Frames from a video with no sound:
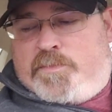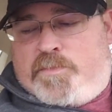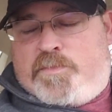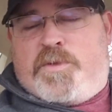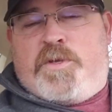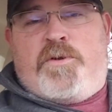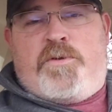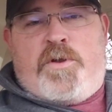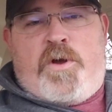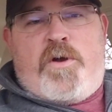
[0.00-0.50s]

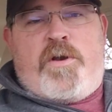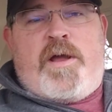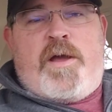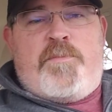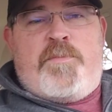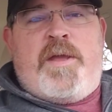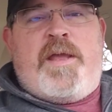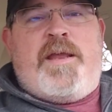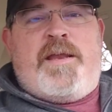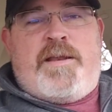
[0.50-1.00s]
You'll know what I
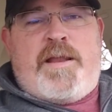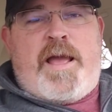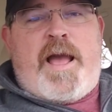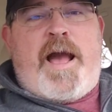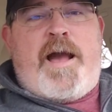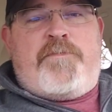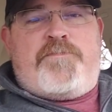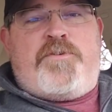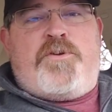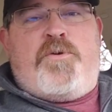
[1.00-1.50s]
mean
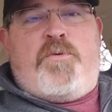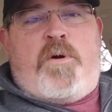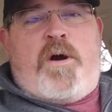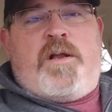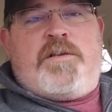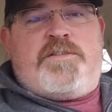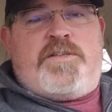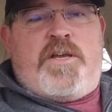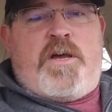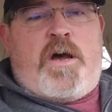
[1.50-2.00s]
after you
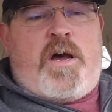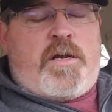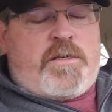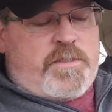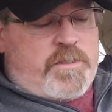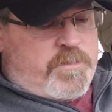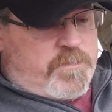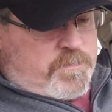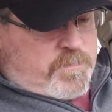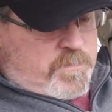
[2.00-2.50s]
watch the
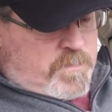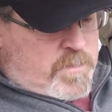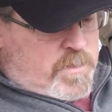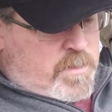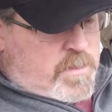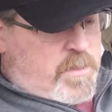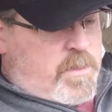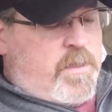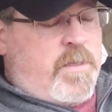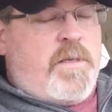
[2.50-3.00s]
auction.
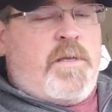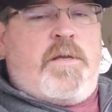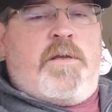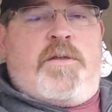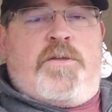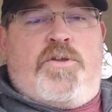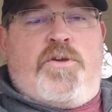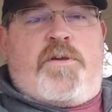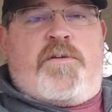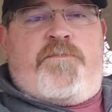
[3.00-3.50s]

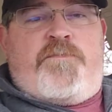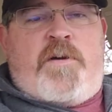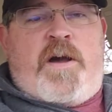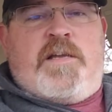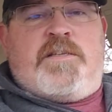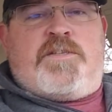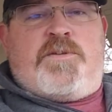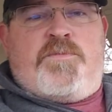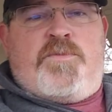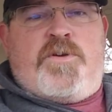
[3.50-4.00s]
You can
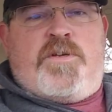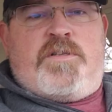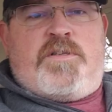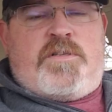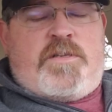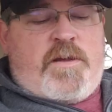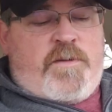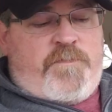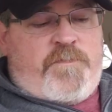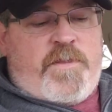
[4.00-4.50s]
find some good
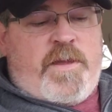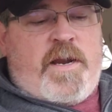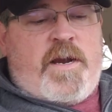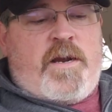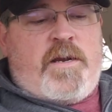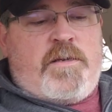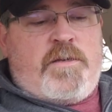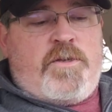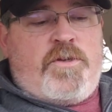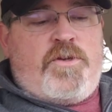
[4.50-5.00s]
stuff
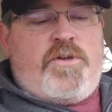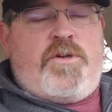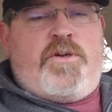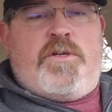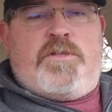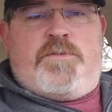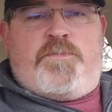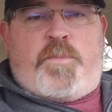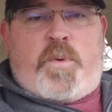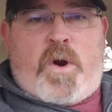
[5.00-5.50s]
there,
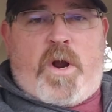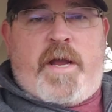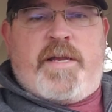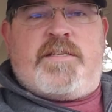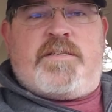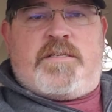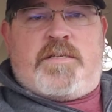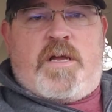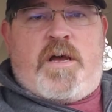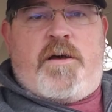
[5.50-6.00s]
good
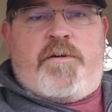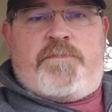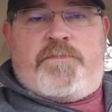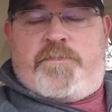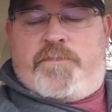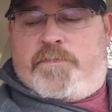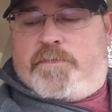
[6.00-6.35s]
price stuff.